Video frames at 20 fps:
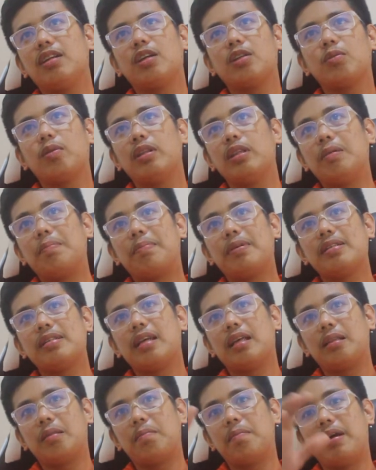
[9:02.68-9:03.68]
ng
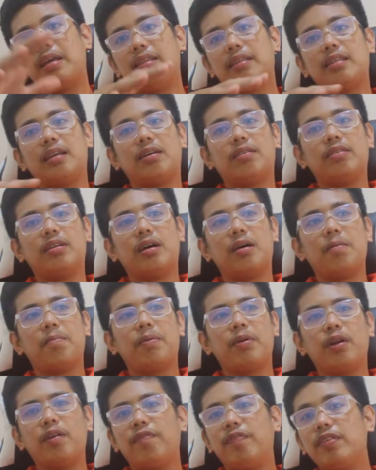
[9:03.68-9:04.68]
20% benta ko na.
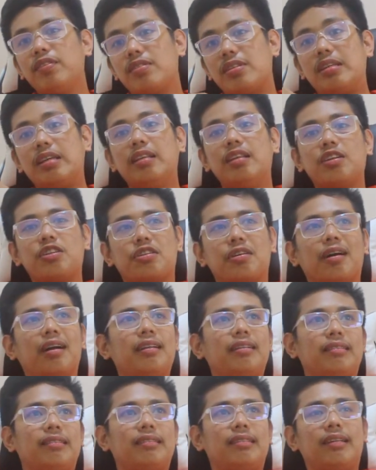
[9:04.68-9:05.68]
Pero if you see the
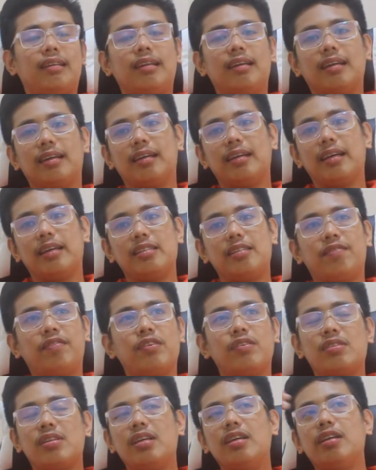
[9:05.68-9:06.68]
charts talaga guys, if
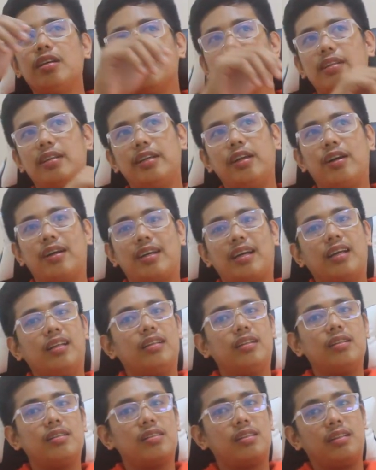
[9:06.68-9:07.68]
you see your
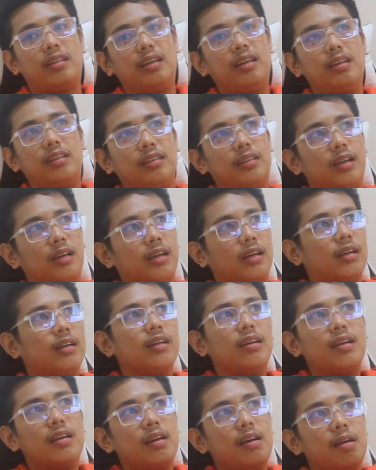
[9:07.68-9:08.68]
candlestick na
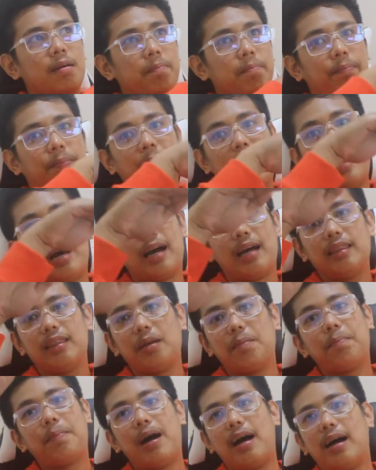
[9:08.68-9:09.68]
paangat
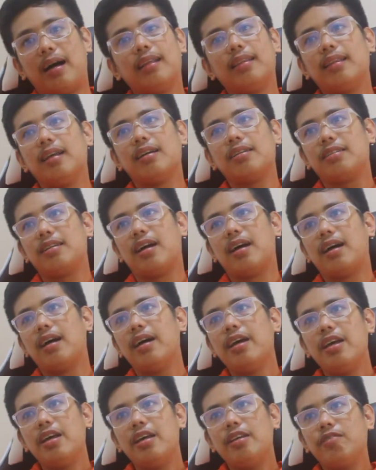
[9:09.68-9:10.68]
ng paangat lang siya,
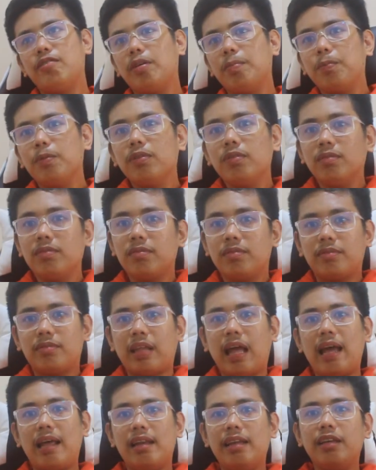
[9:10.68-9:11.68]
you keep on
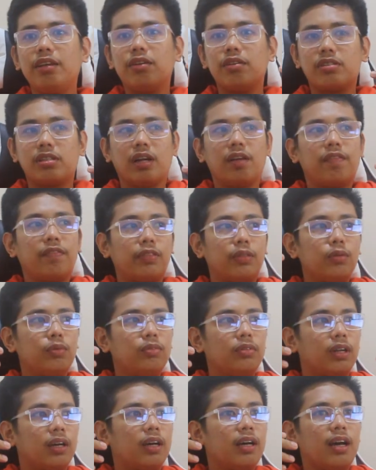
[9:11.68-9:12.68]
telling yourself
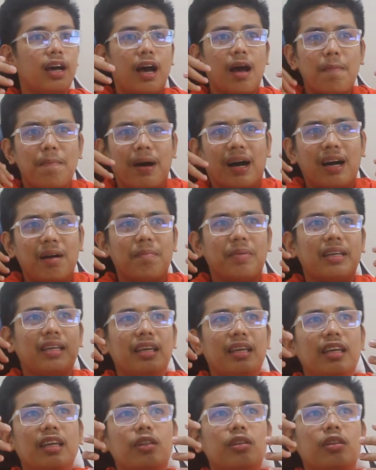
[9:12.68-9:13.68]
too na, baka
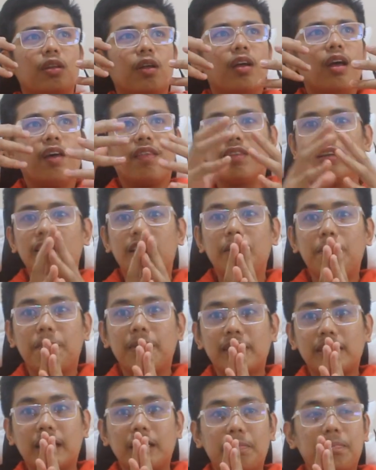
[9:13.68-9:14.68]
magiging
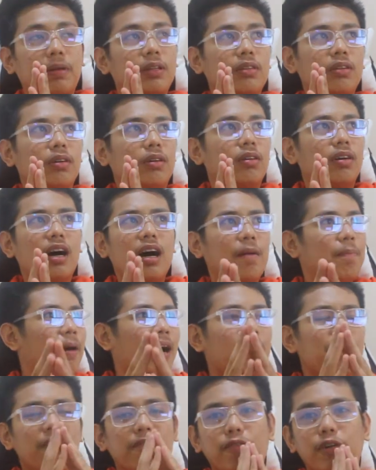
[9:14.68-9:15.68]
30% pa to.
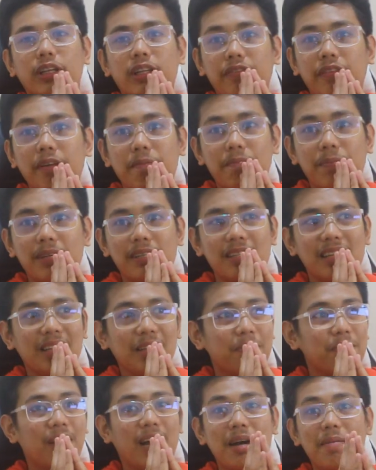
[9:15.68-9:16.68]
Baka mag
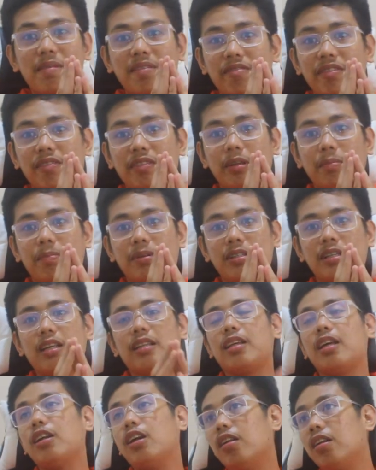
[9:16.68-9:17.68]
45%, baka mag
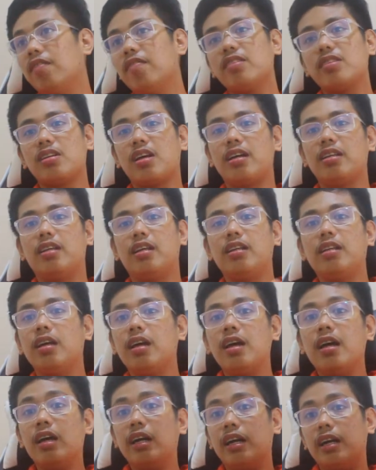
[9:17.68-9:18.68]
50%. And all of a sudden,
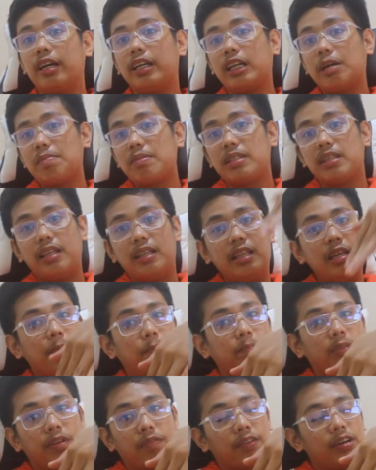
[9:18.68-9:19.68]
here comes the
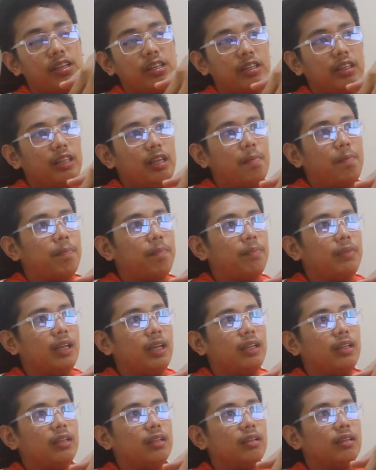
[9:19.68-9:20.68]
dip, the first dip.
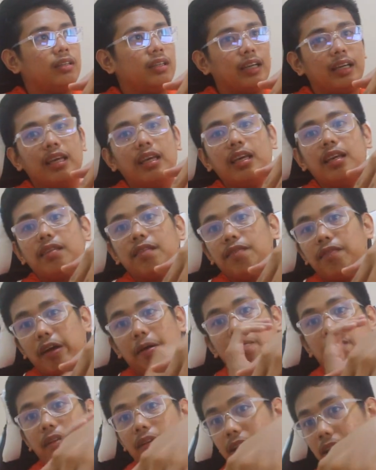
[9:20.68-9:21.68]
Then, naging
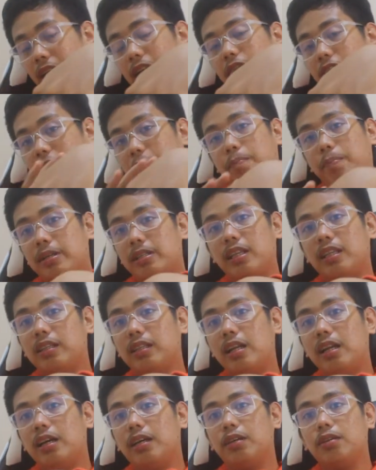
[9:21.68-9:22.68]
5%
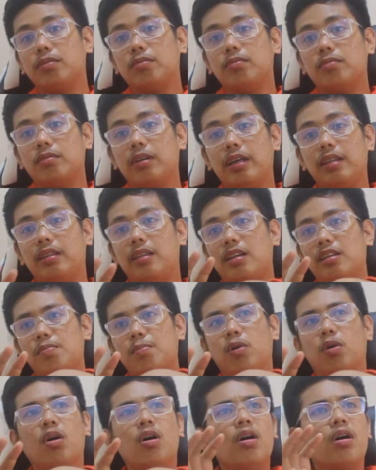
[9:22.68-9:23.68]
na lang yung interest
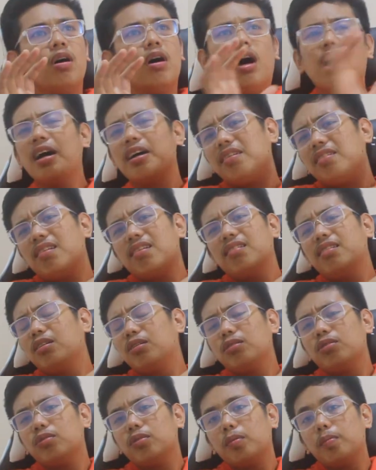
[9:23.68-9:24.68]
mo. Hindi
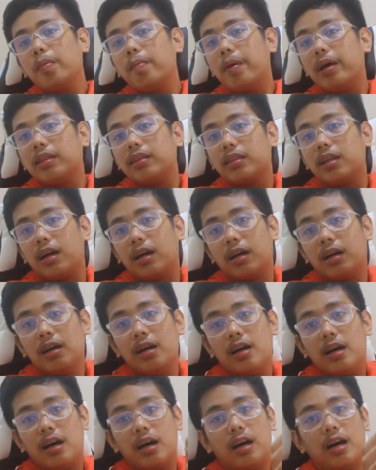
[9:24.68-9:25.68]
ko ito ibibenta.